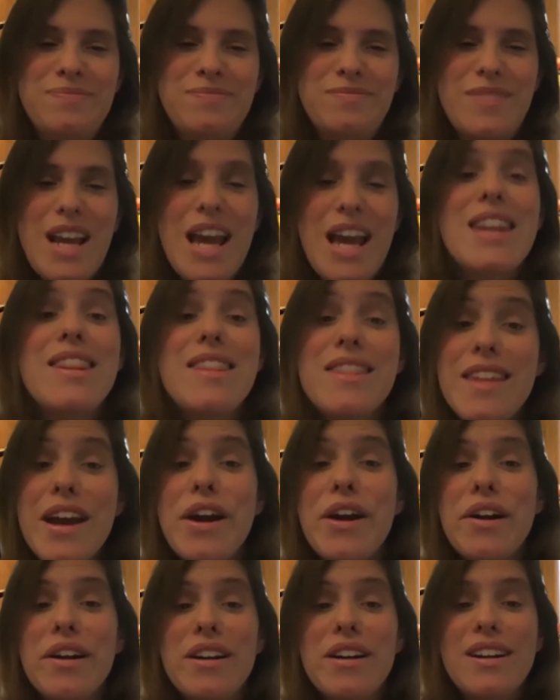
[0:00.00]
And
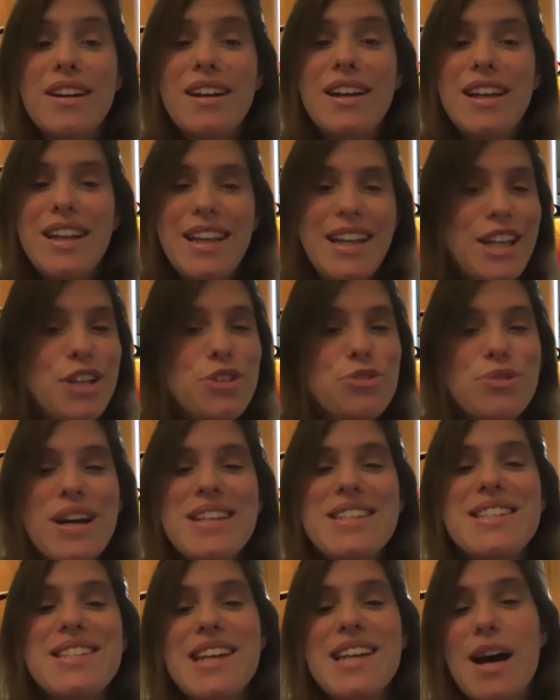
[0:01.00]
there he
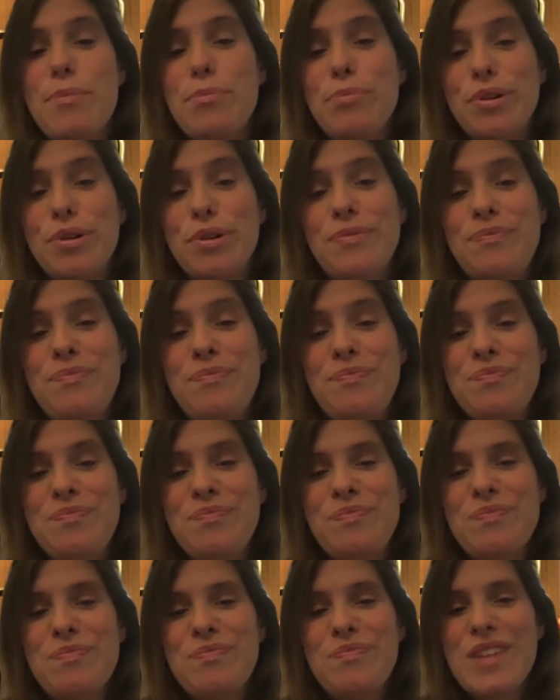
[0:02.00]
dressed up
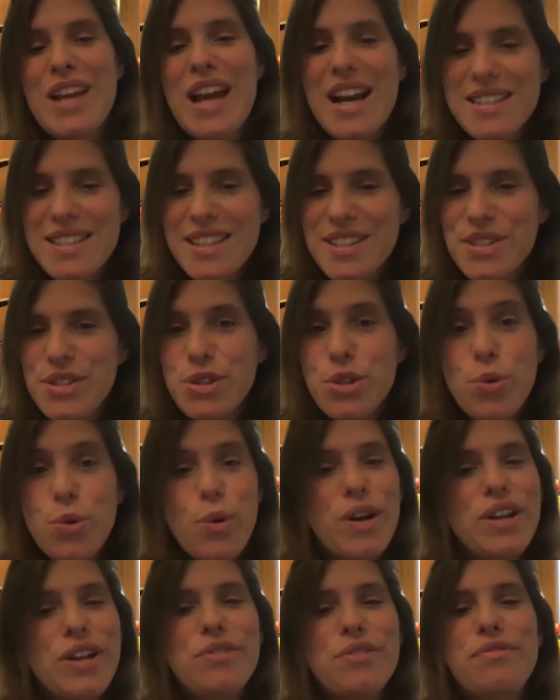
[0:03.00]
as his
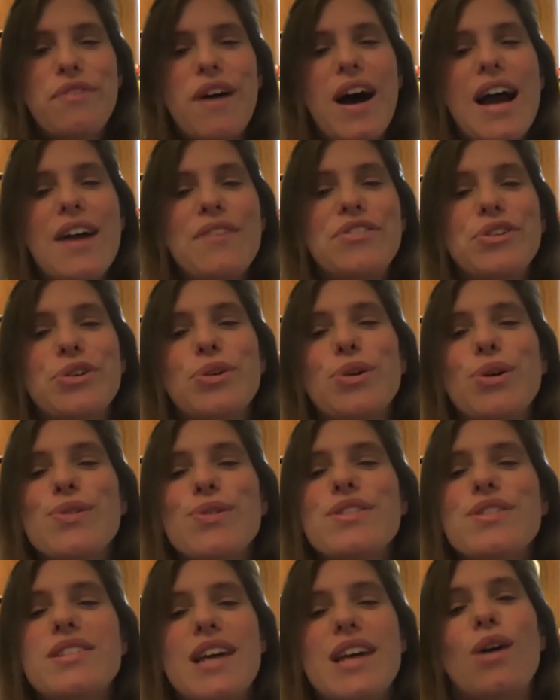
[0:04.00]
25-year-old
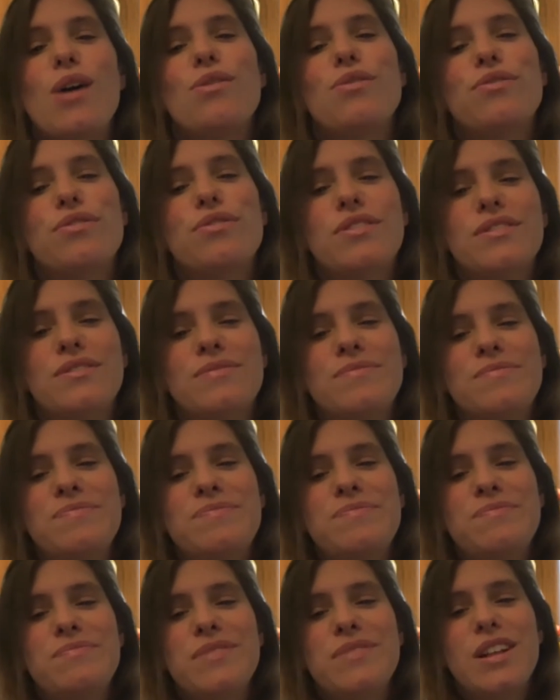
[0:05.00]
self
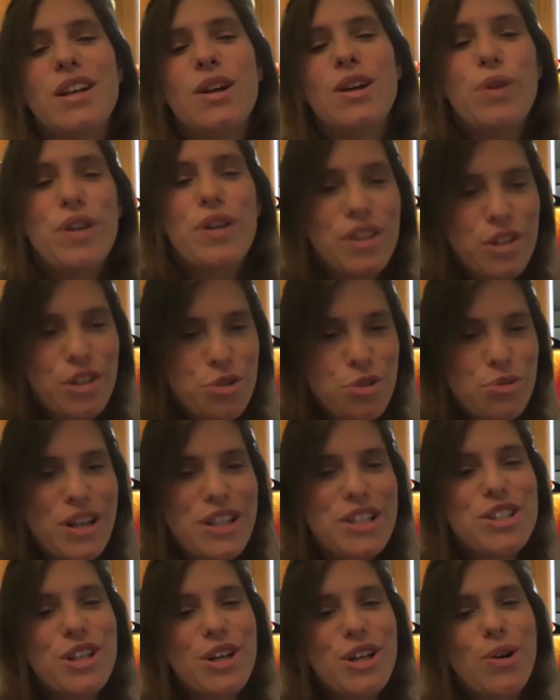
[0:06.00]
with the
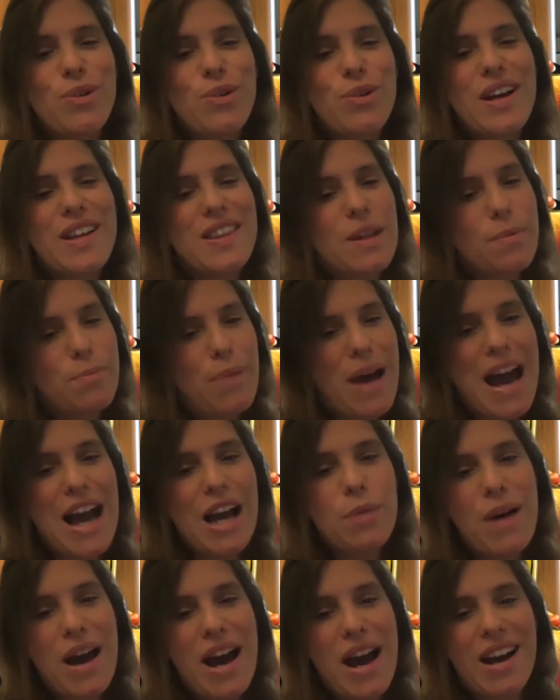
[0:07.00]
trench coat and the
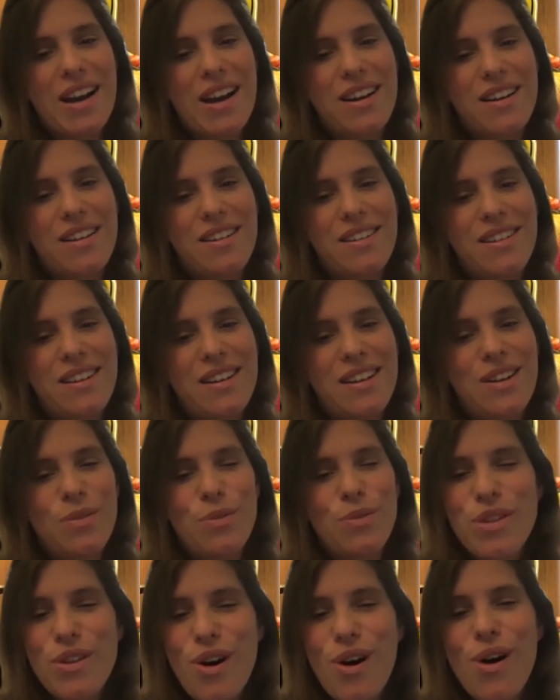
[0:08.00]
backpack
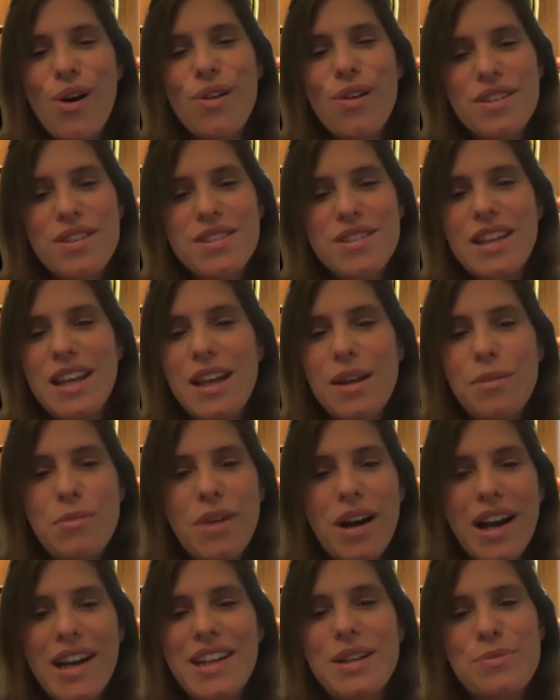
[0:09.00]
with all the same
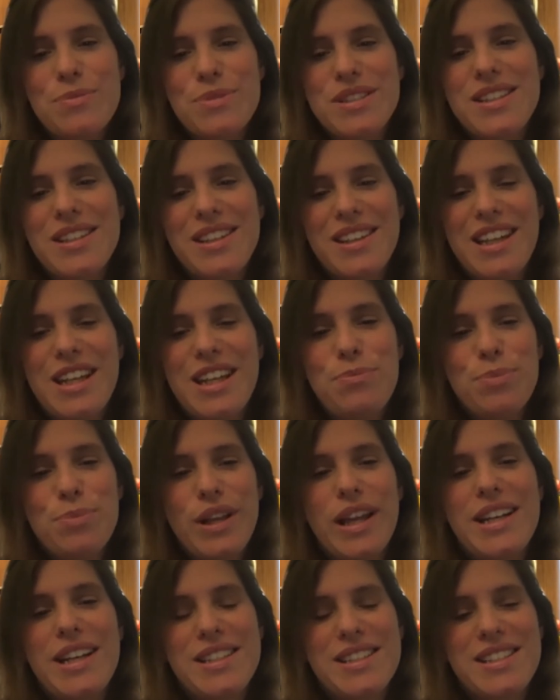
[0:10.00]
items he'd
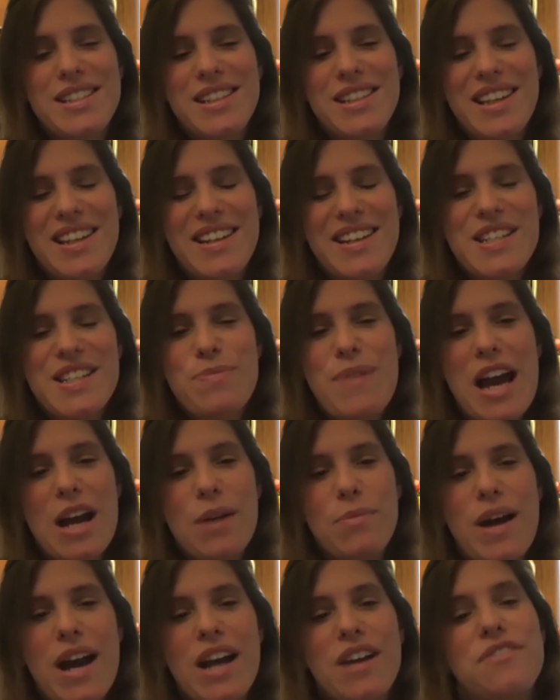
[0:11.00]
placed in his
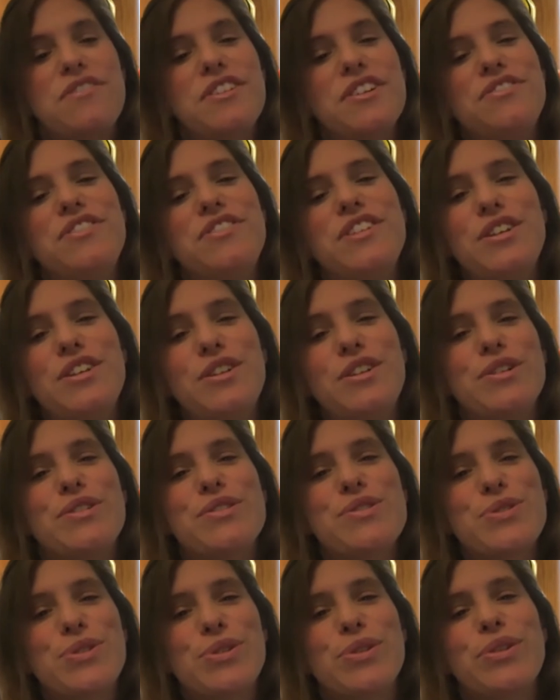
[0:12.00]
backpack 50
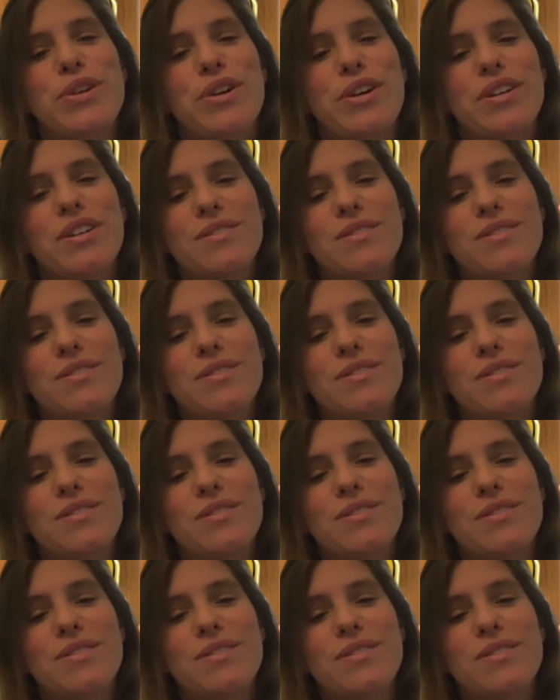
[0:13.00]
years earlier.